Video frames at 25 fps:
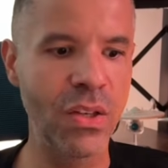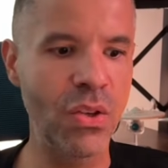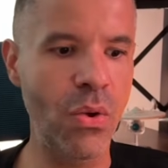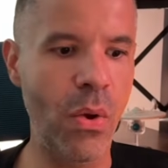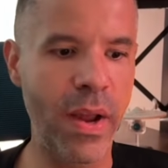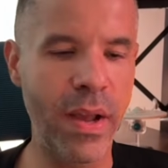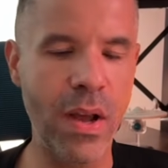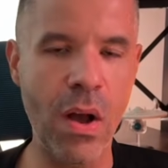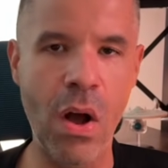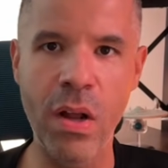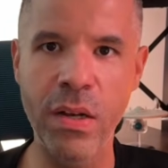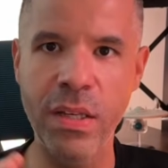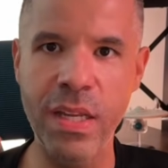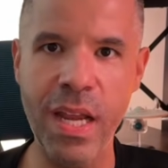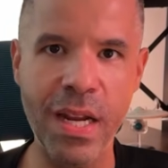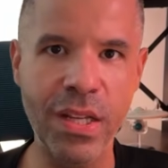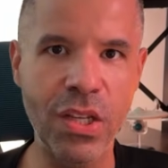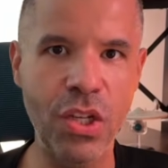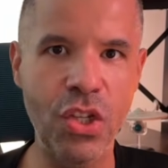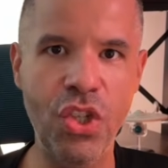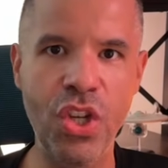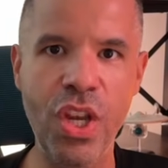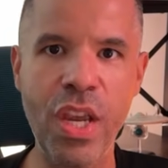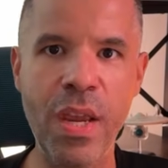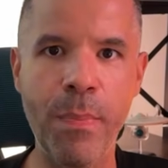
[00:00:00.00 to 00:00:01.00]
So I
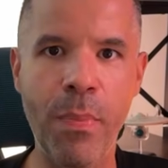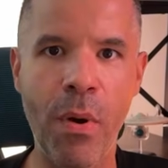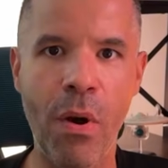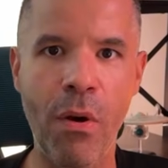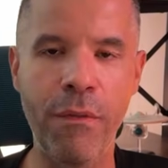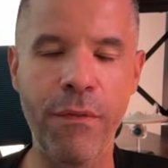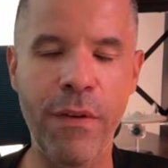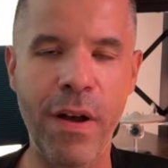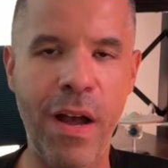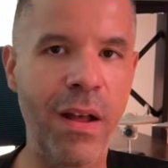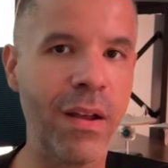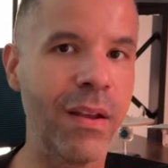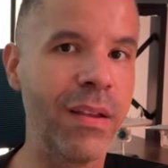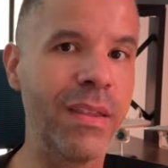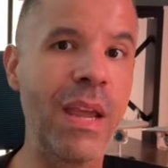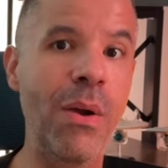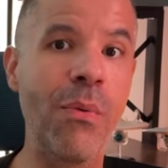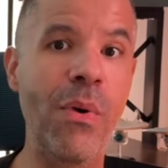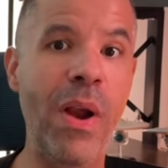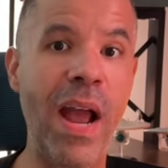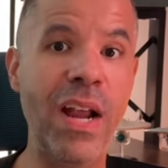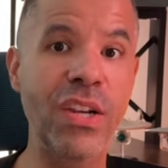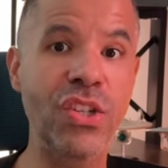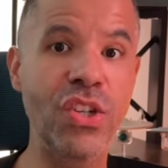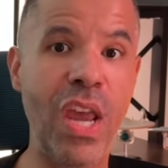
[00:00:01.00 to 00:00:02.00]
contacted GE Profile and they
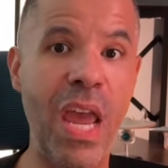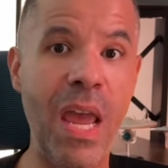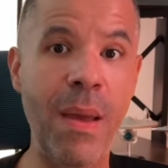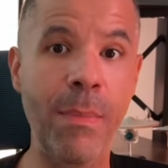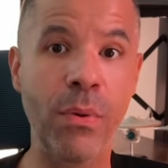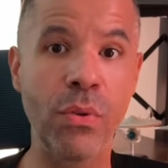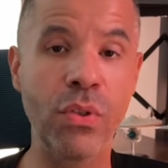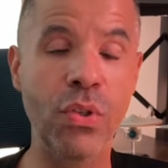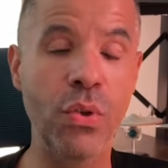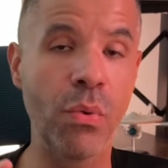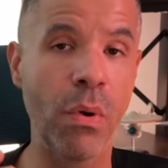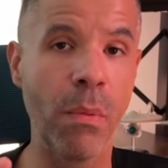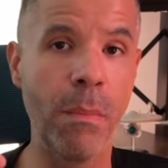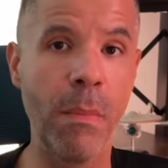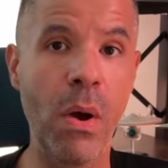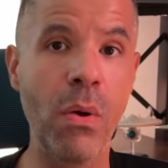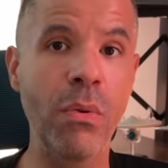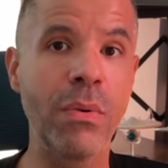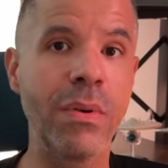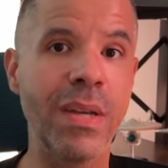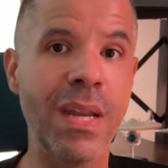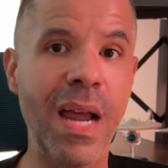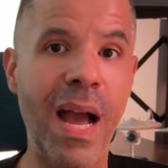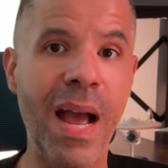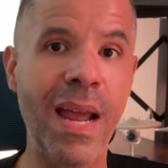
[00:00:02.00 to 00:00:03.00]
were actually able to
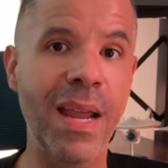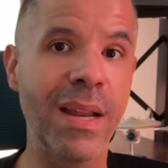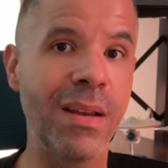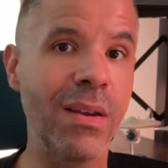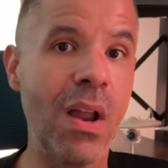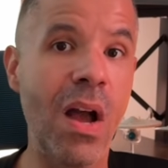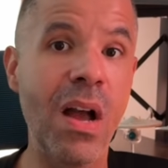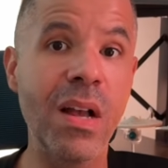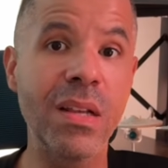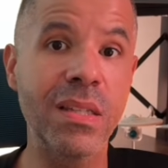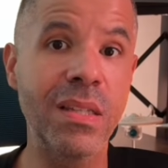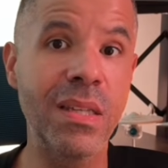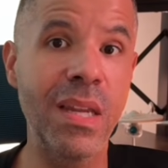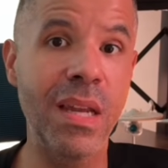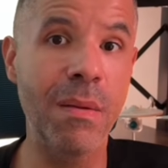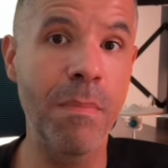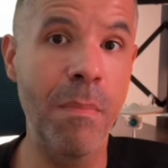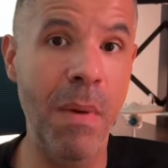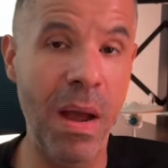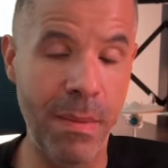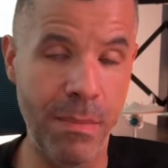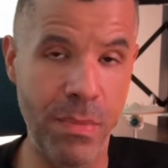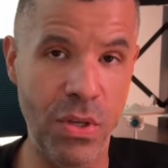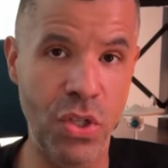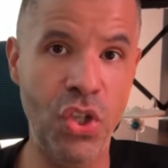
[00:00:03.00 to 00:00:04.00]
remote diagnostic
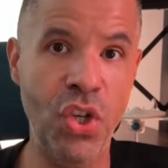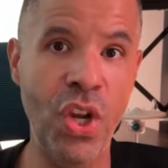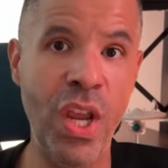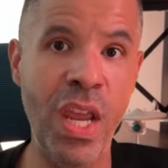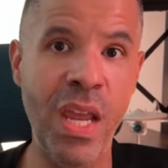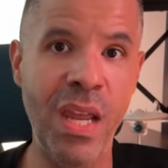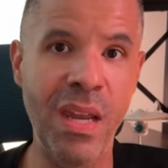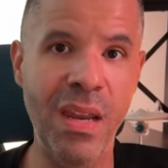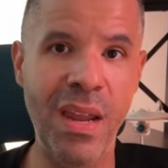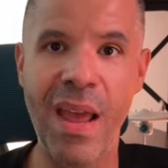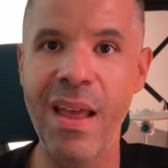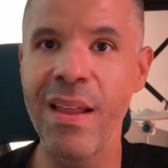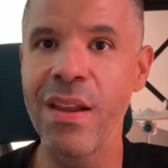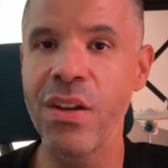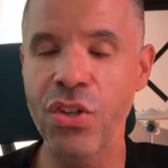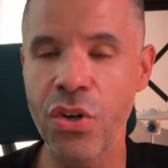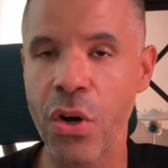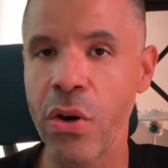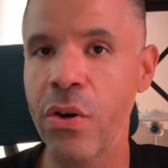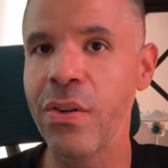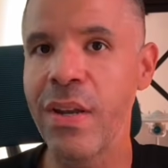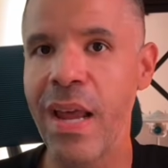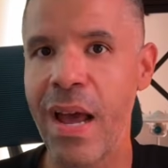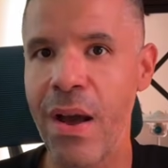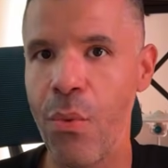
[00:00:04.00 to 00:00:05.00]
my machine, and it
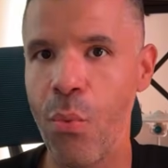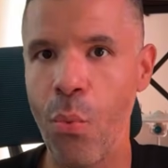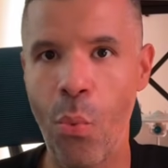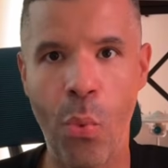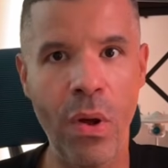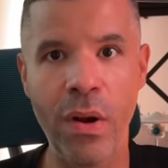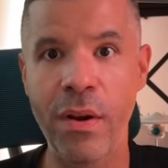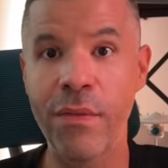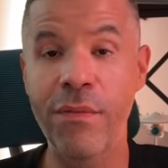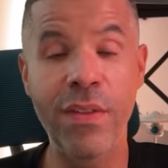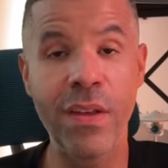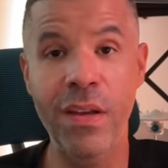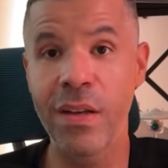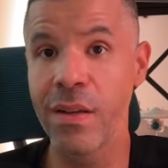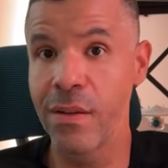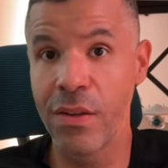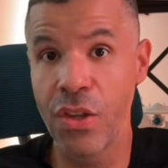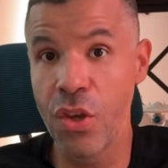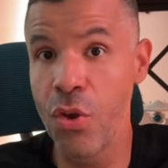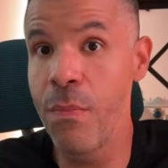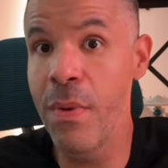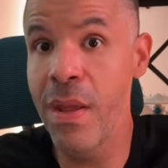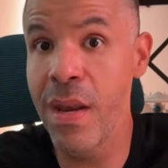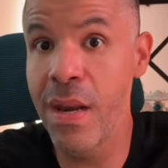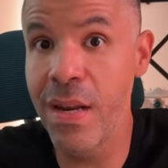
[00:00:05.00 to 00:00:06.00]
turned out one of the
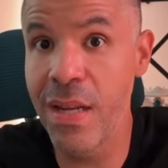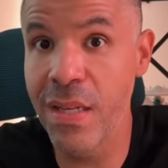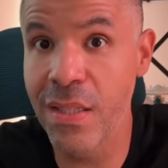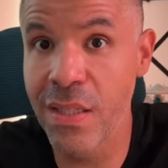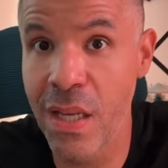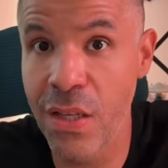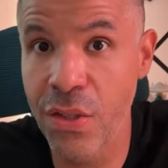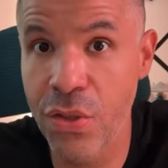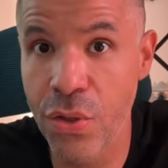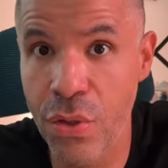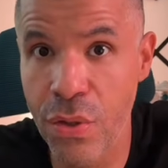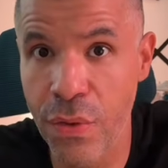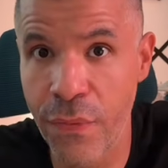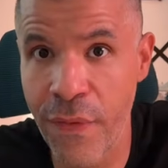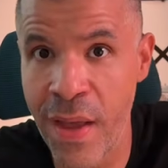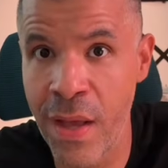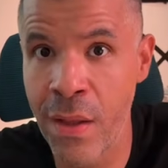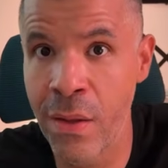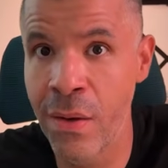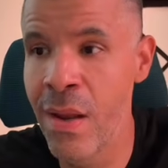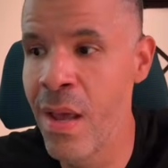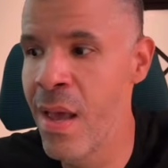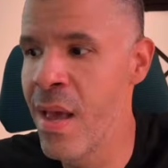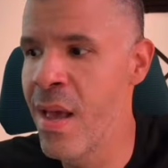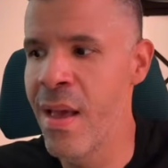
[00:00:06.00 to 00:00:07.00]
humidity sensors
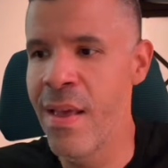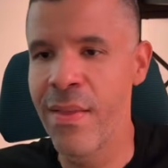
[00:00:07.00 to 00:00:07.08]
failed.